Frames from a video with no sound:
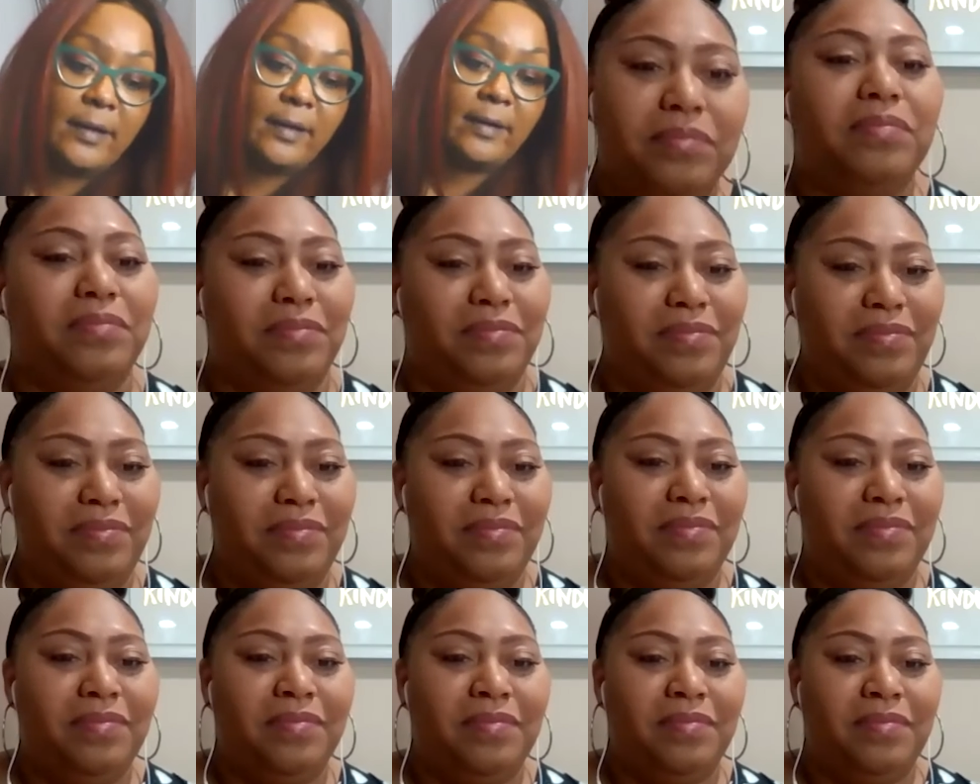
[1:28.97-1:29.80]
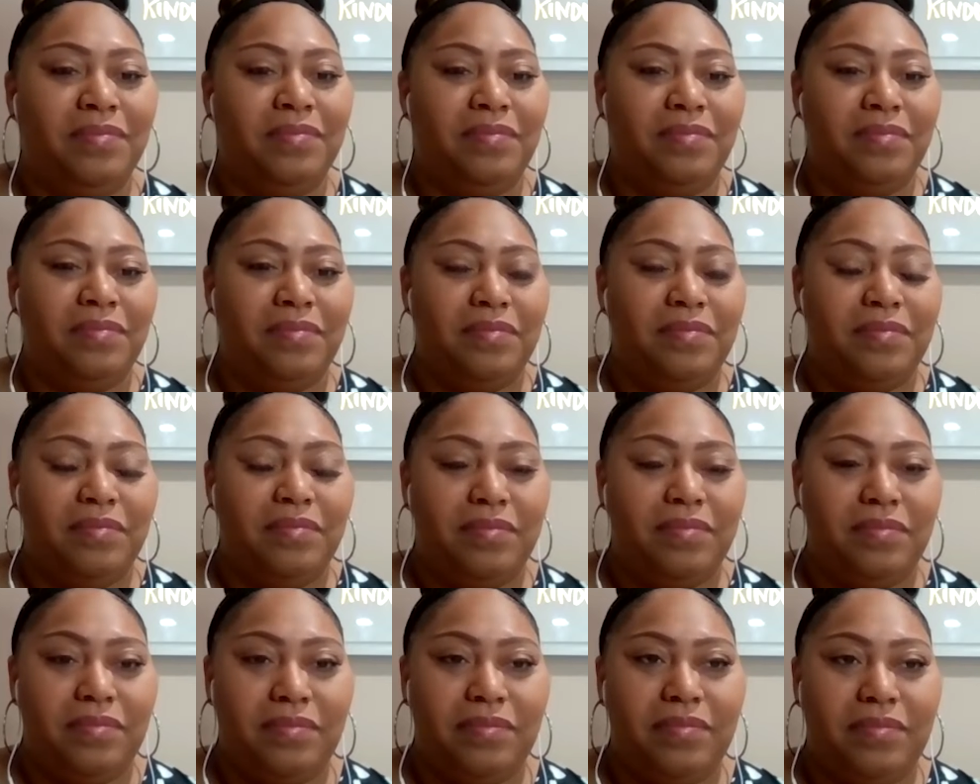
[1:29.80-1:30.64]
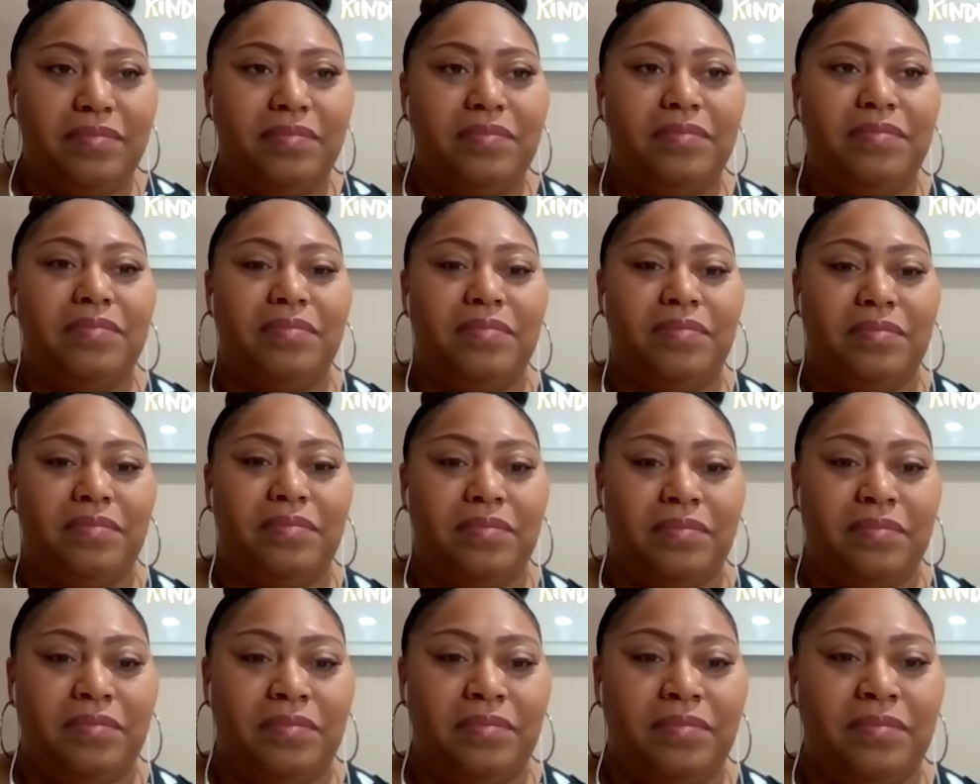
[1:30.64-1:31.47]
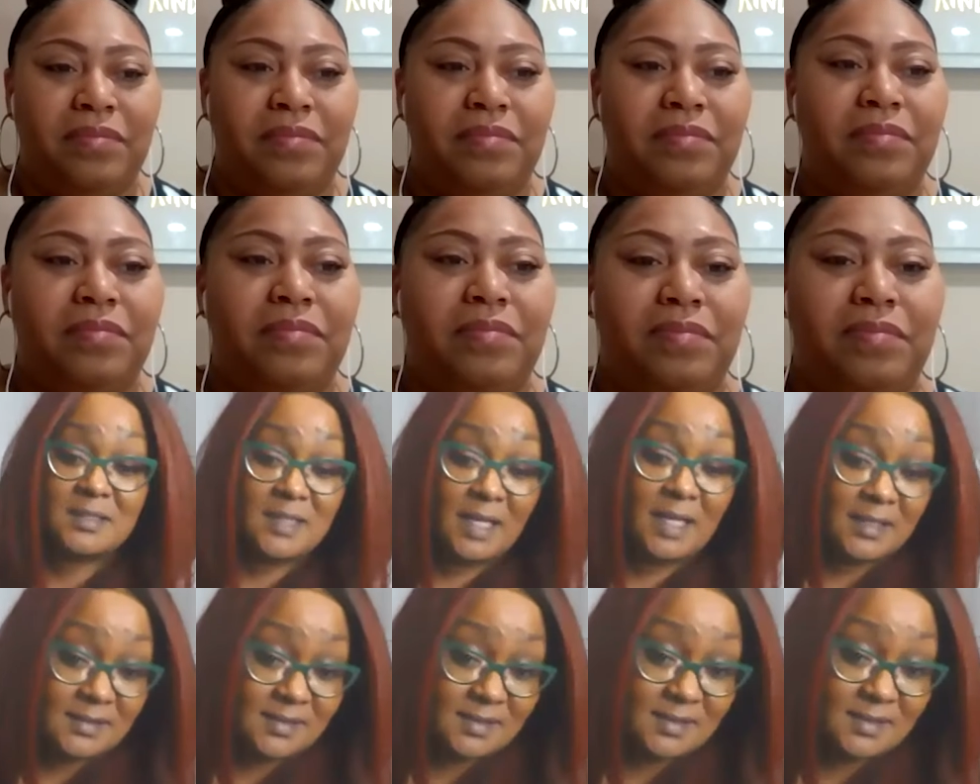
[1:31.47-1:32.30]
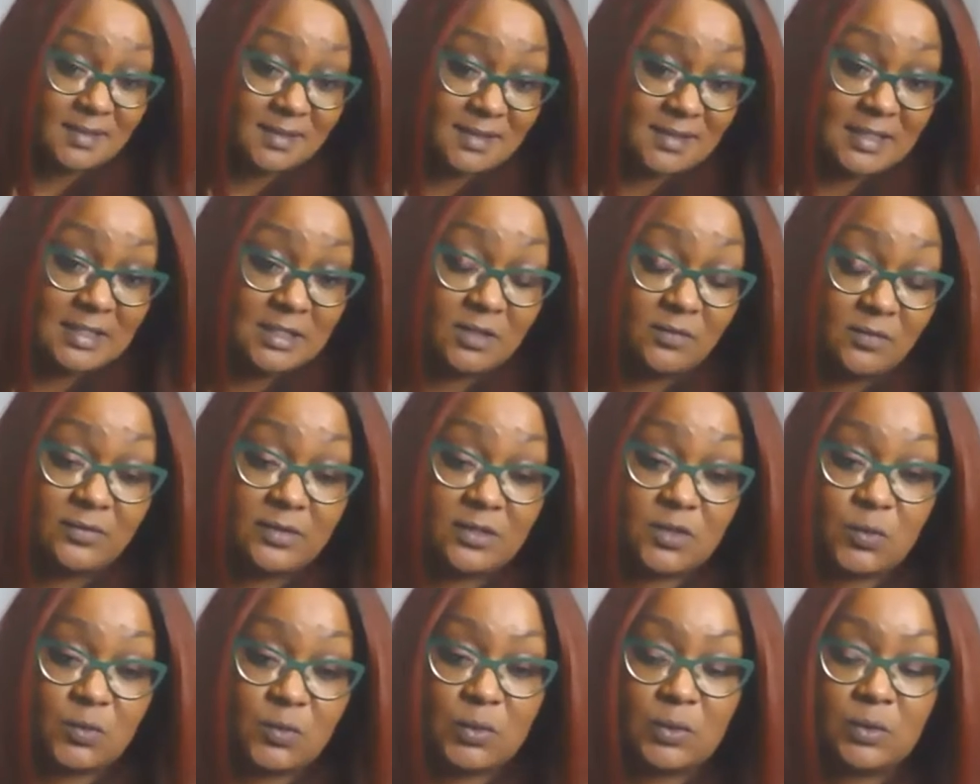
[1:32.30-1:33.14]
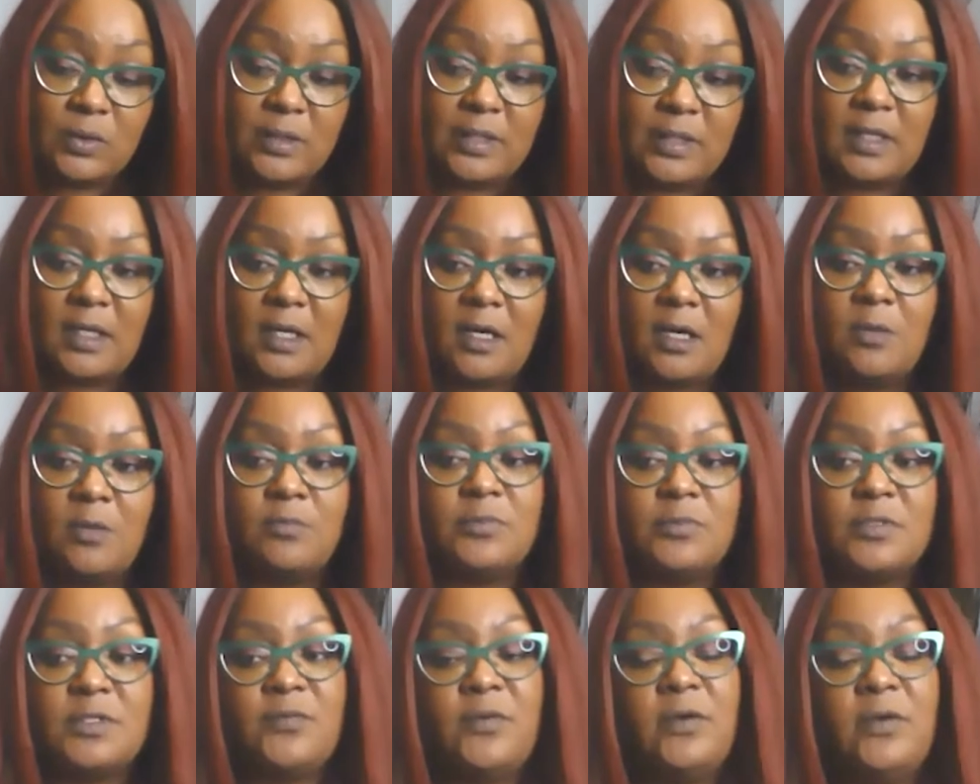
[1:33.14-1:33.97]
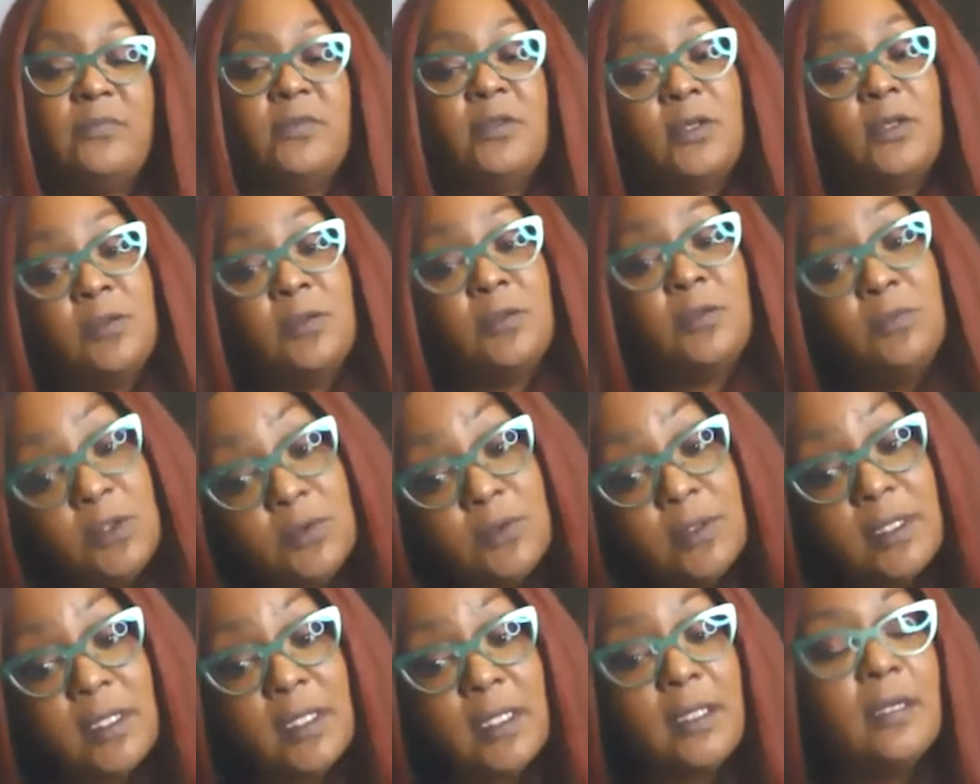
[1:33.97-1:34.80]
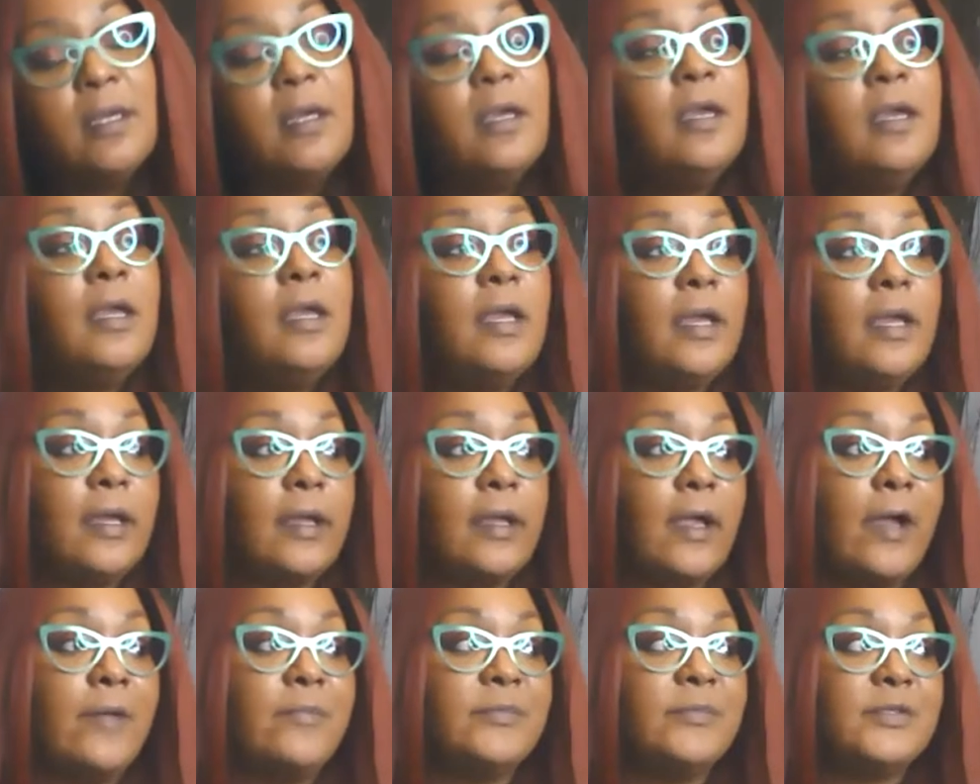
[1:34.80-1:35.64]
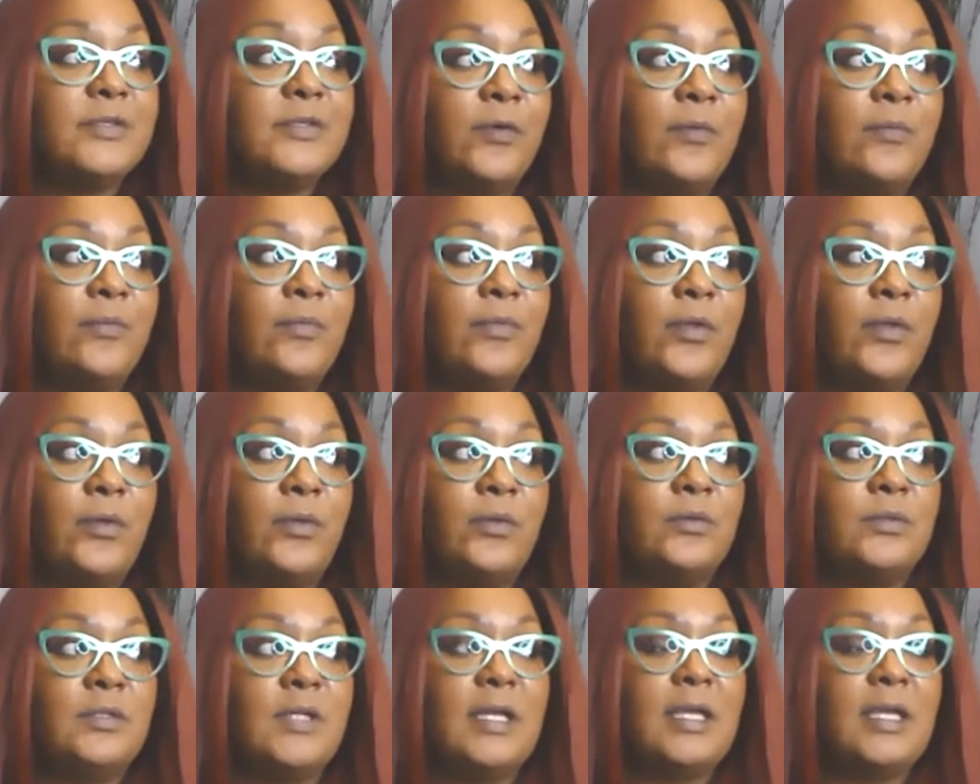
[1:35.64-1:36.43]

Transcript: Um, mm-hmm. but no man is an island and no man's success is individual. It comes from the community, it comes from the.